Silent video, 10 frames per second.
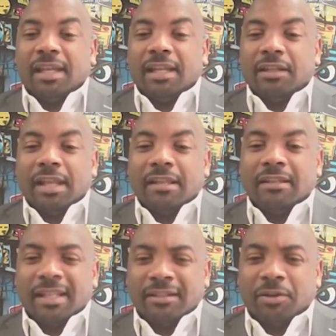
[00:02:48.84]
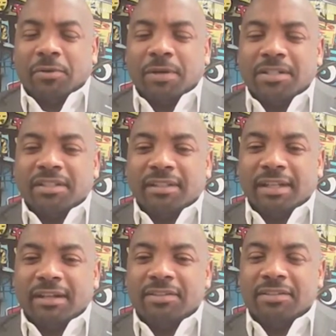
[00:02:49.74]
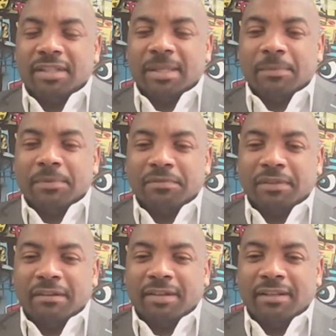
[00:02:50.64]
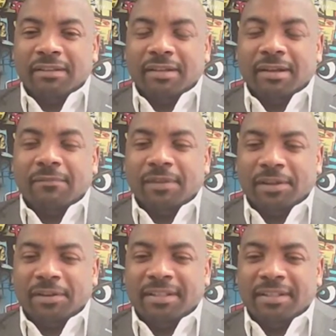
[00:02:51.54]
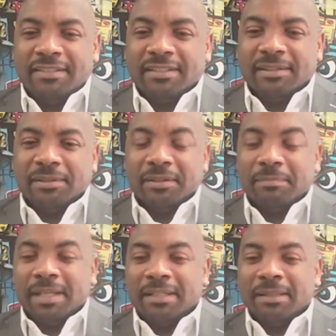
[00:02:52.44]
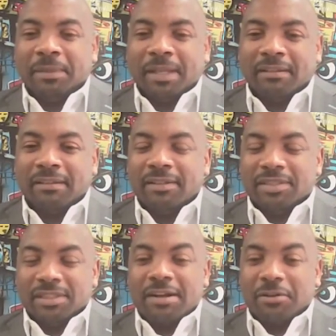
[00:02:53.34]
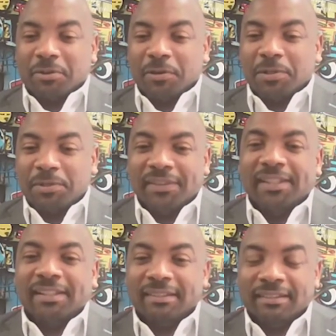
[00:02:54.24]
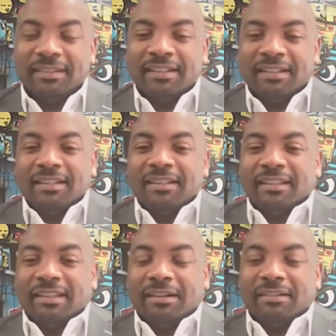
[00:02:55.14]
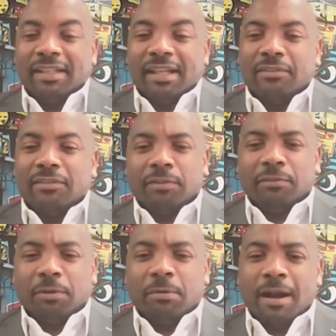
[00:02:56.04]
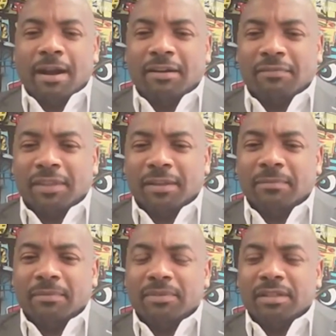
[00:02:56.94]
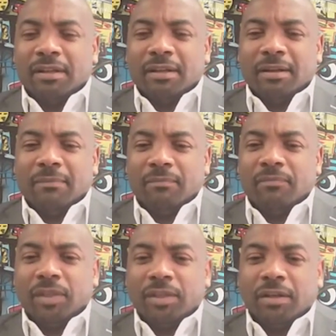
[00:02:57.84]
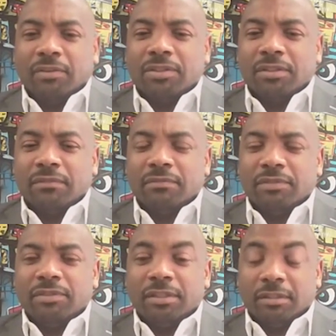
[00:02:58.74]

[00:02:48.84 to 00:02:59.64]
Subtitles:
and your questionnaire to them was very detailed. It made them like there's a lot of critical thinking there that you required of them, to